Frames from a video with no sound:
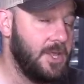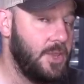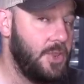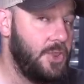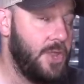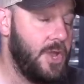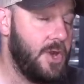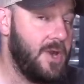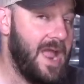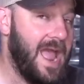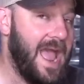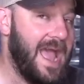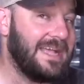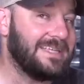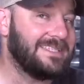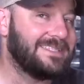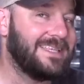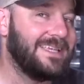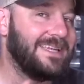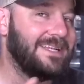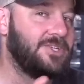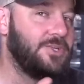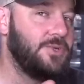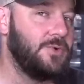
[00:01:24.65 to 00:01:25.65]
They're
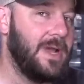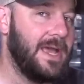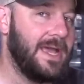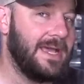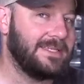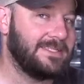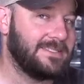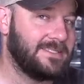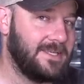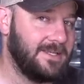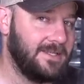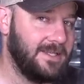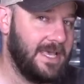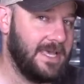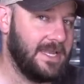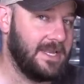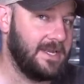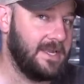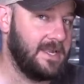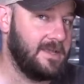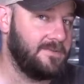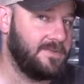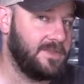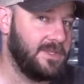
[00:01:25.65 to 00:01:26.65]
asking to escalate
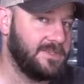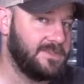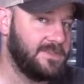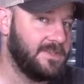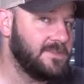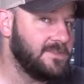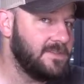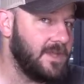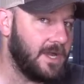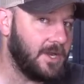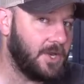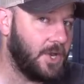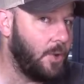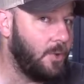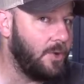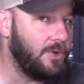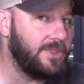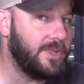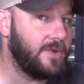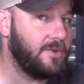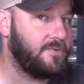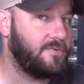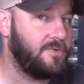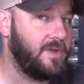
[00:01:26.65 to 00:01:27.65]
it. If this does not go
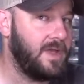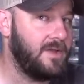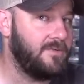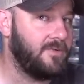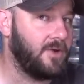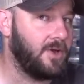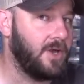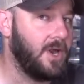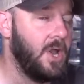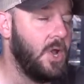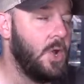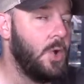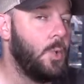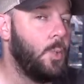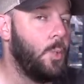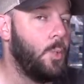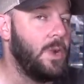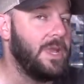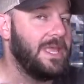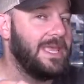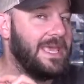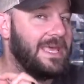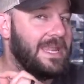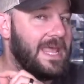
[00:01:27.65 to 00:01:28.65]
in their favor,
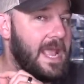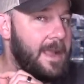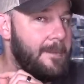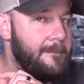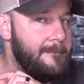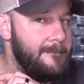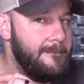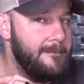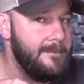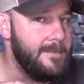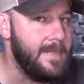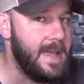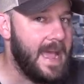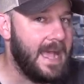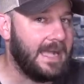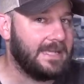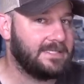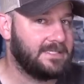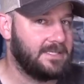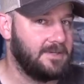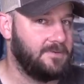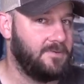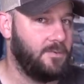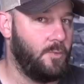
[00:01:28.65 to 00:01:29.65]
we get a
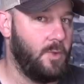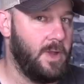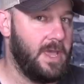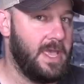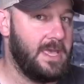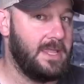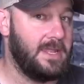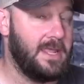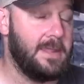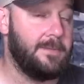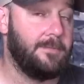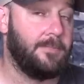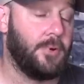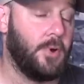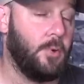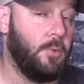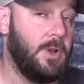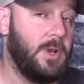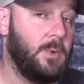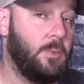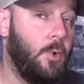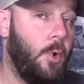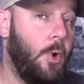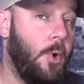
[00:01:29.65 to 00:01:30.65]
massive win, and
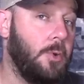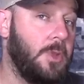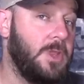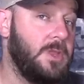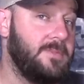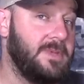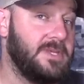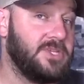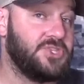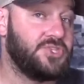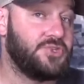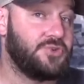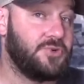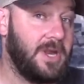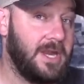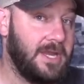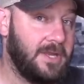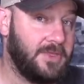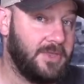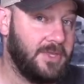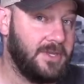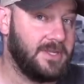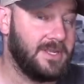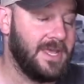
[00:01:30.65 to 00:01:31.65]
Bruen will only be
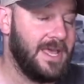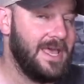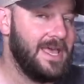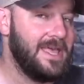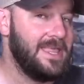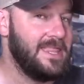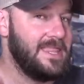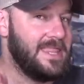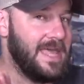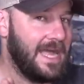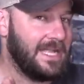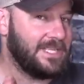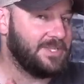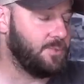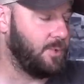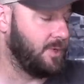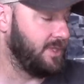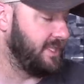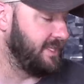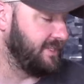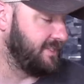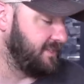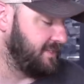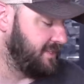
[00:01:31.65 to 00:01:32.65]
strengthened. That's
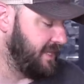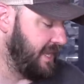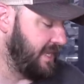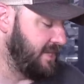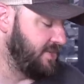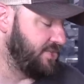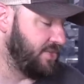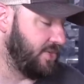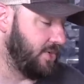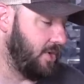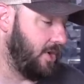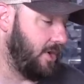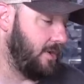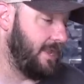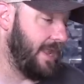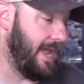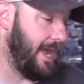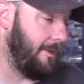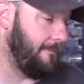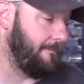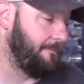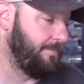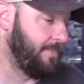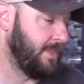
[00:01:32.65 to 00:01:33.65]
what this is hinging on.
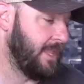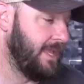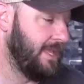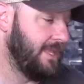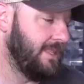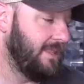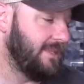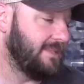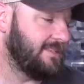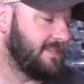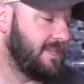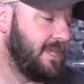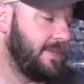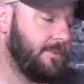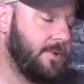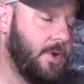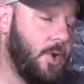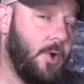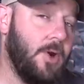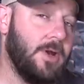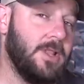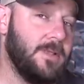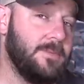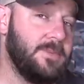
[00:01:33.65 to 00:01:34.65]
Now, let's keep
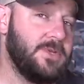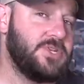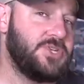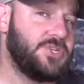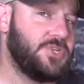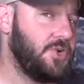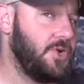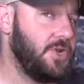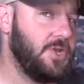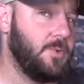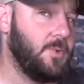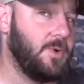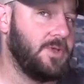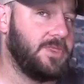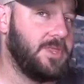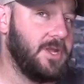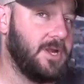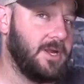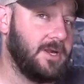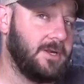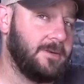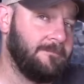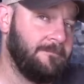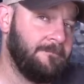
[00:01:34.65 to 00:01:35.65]
going. Let me show you what
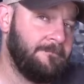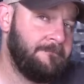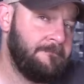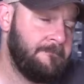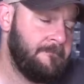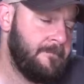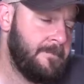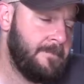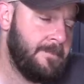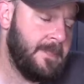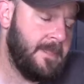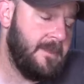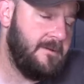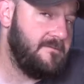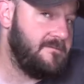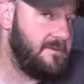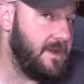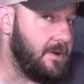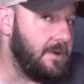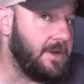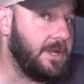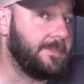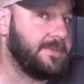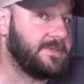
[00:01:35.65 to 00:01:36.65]
they're
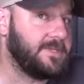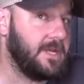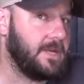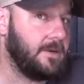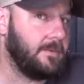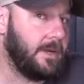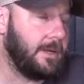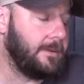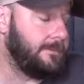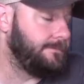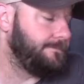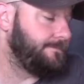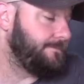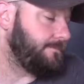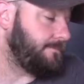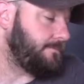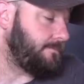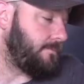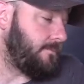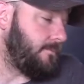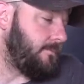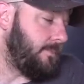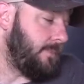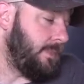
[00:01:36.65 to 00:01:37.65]
very upset about.
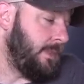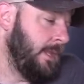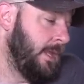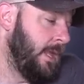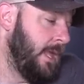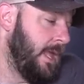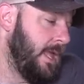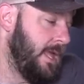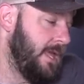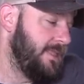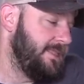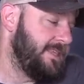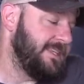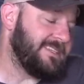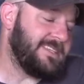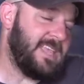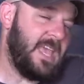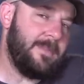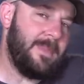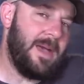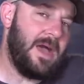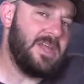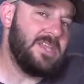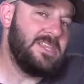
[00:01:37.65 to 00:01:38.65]
This
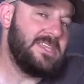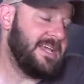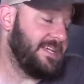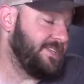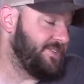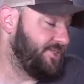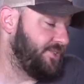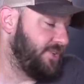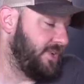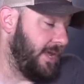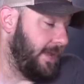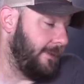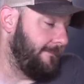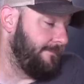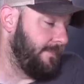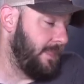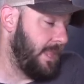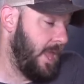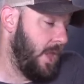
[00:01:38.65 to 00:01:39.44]
came out yesterday.